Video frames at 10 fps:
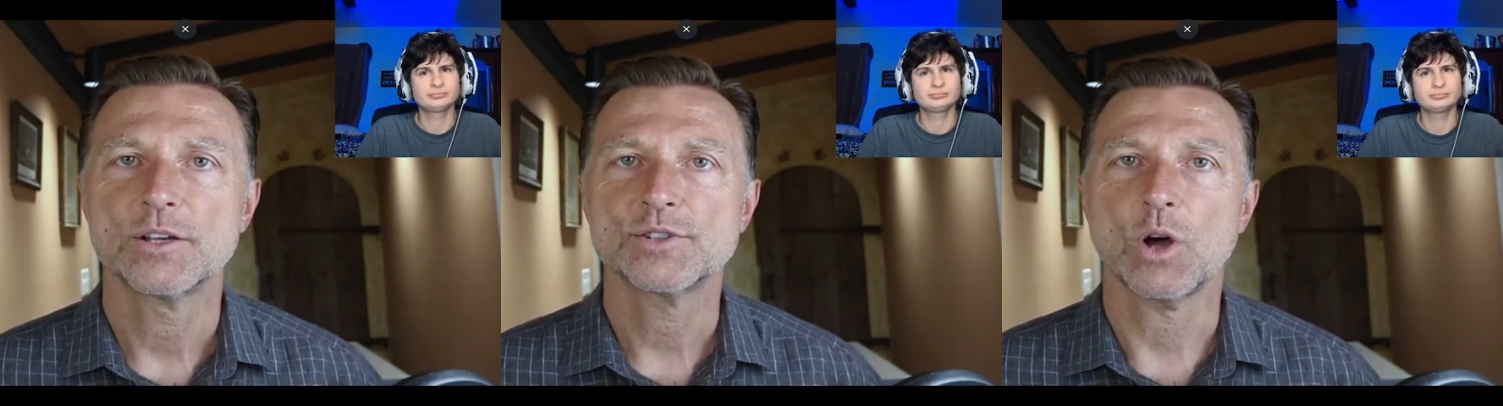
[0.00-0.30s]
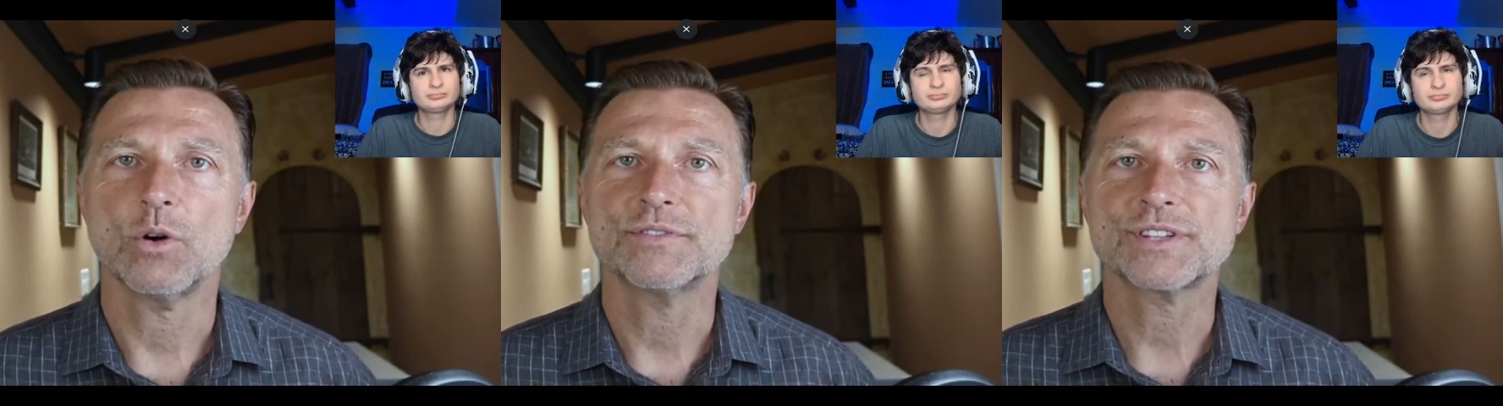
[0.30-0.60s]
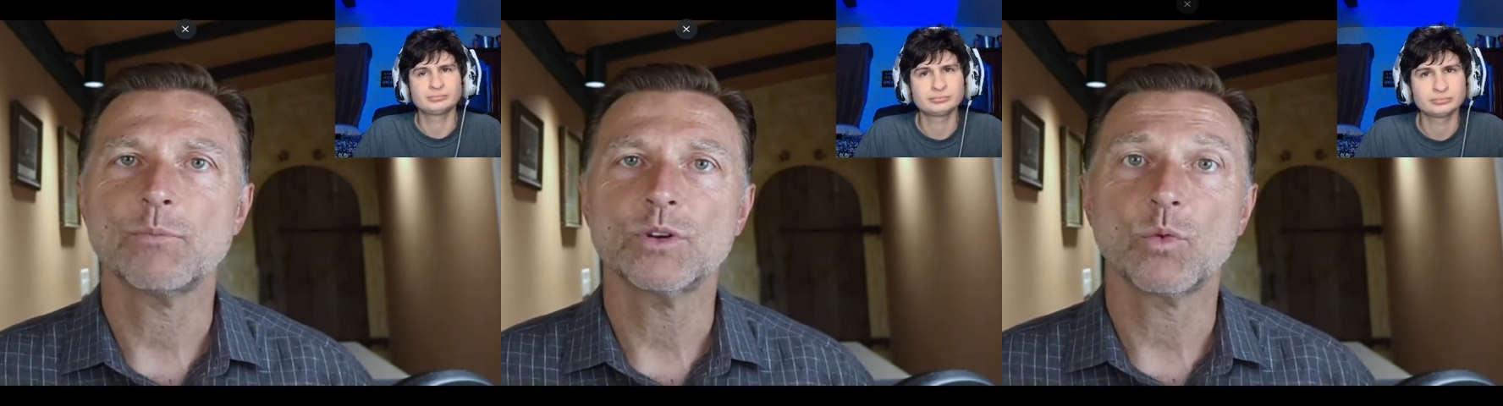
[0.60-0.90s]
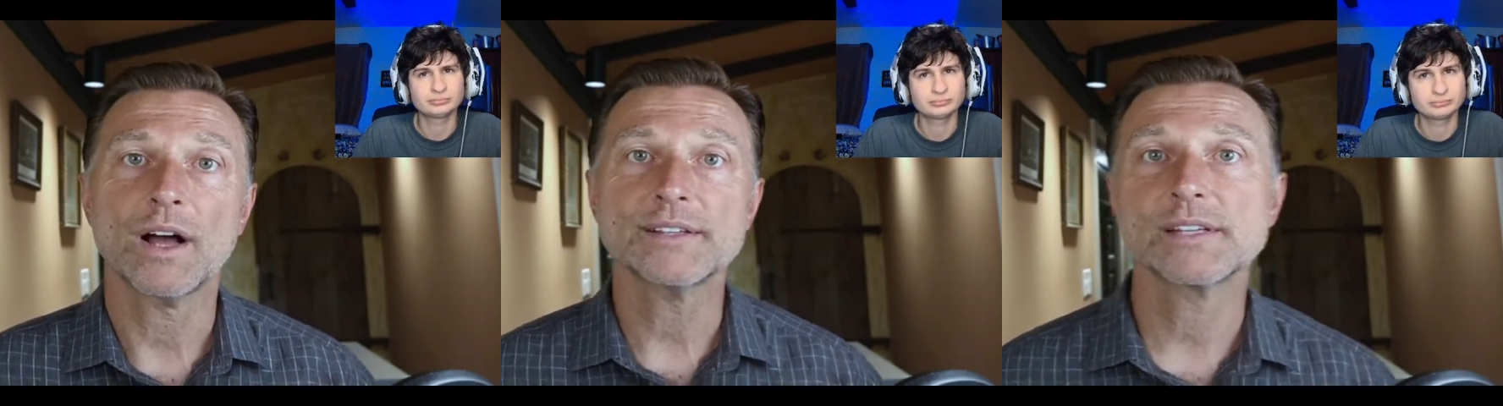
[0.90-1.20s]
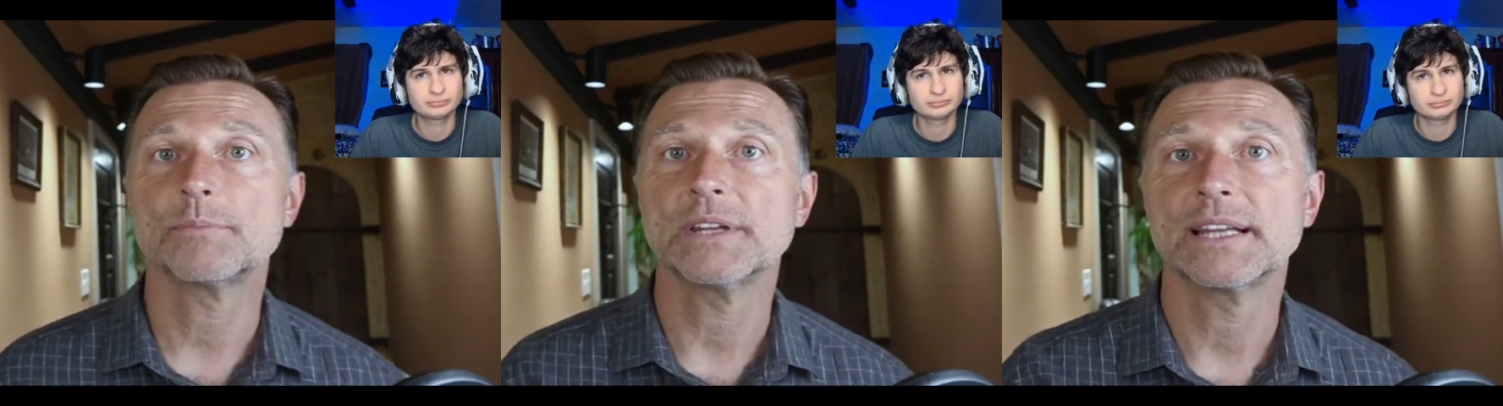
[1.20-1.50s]
Speaker 1: So if someone wants
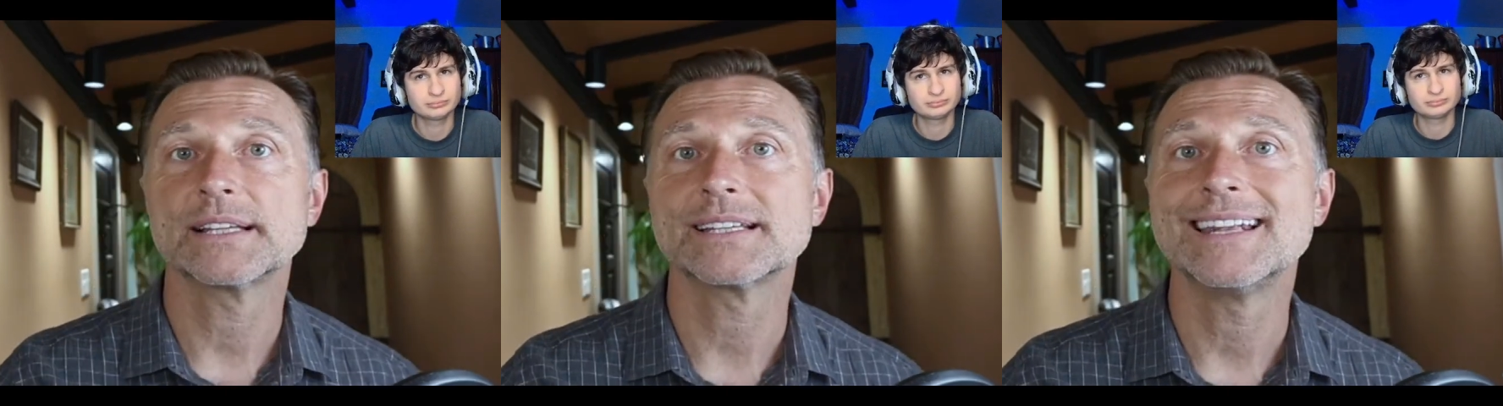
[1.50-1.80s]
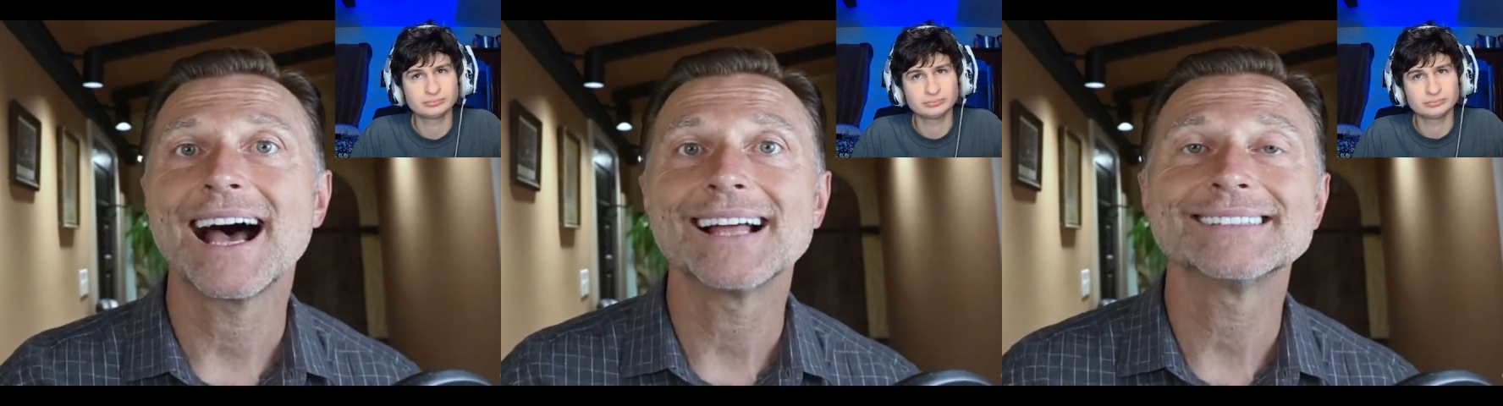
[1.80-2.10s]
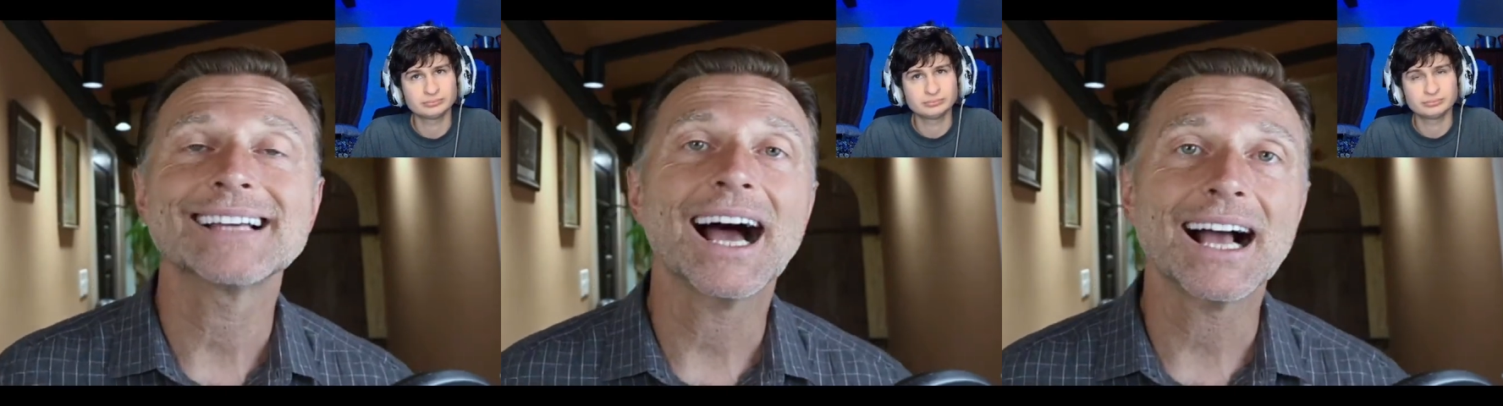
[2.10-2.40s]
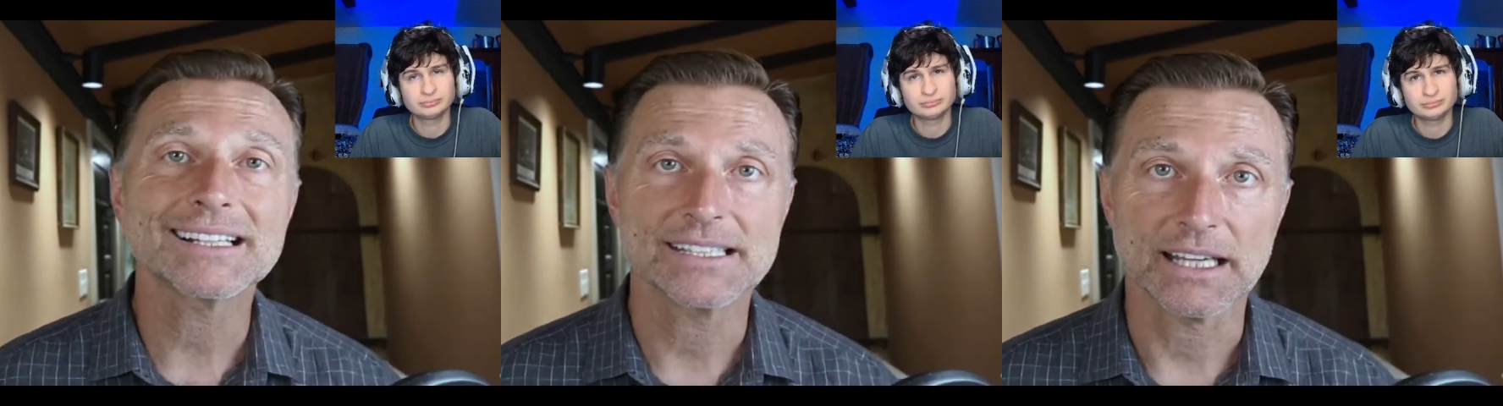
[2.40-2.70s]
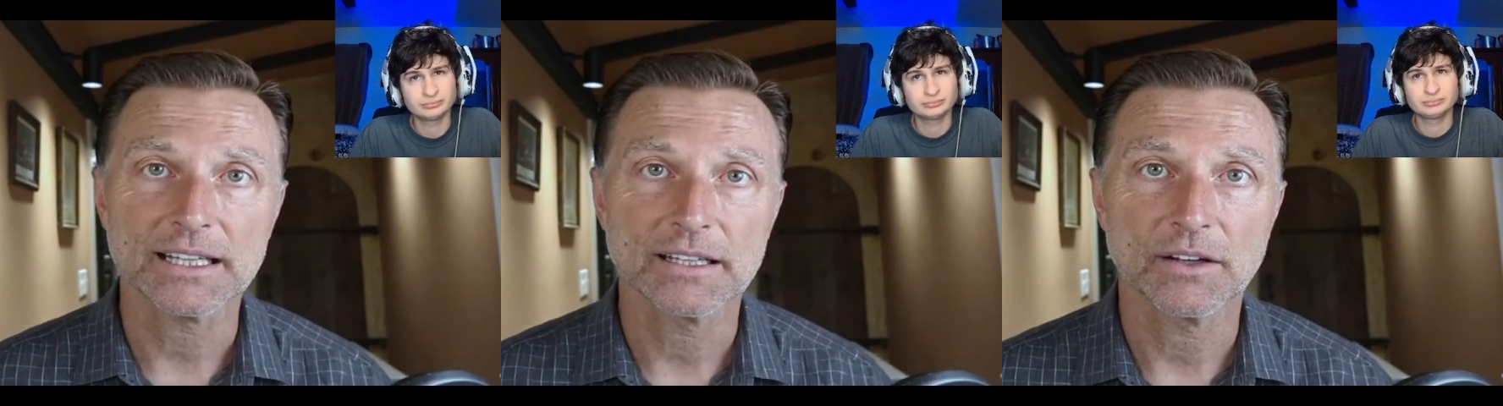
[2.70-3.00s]
something that's
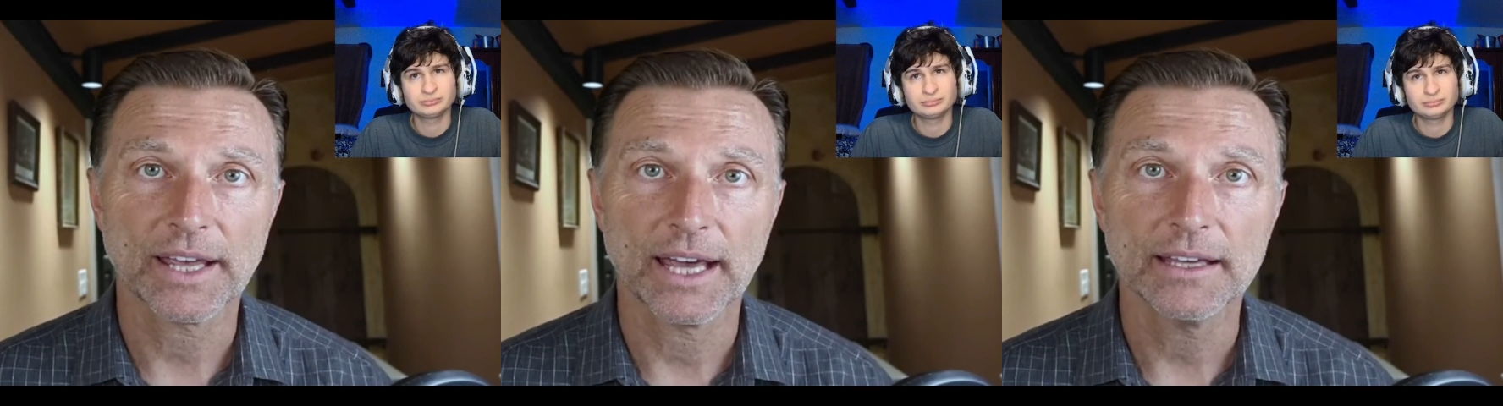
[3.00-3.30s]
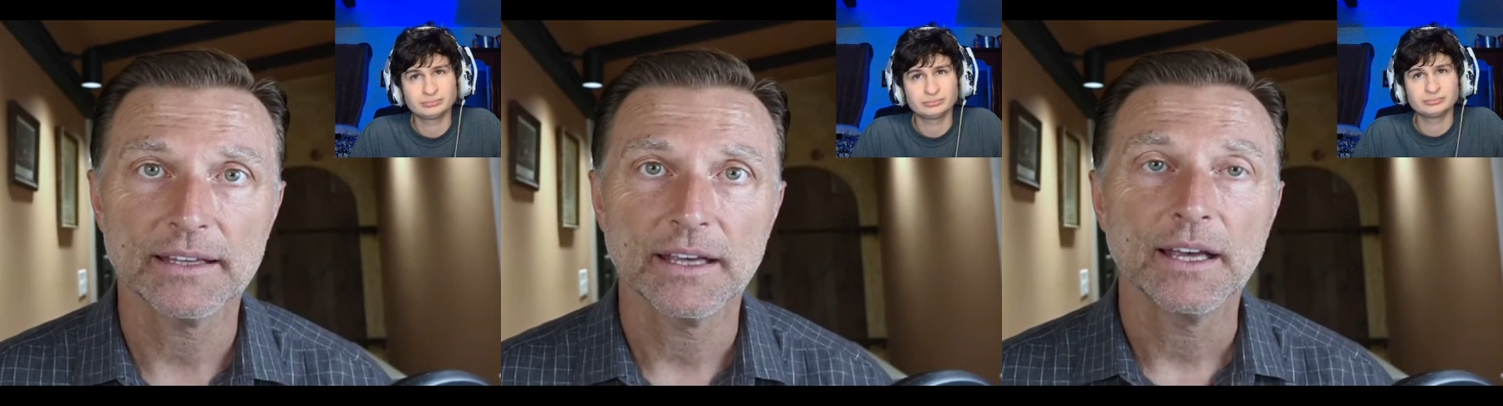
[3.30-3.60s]
non-toxic, okay,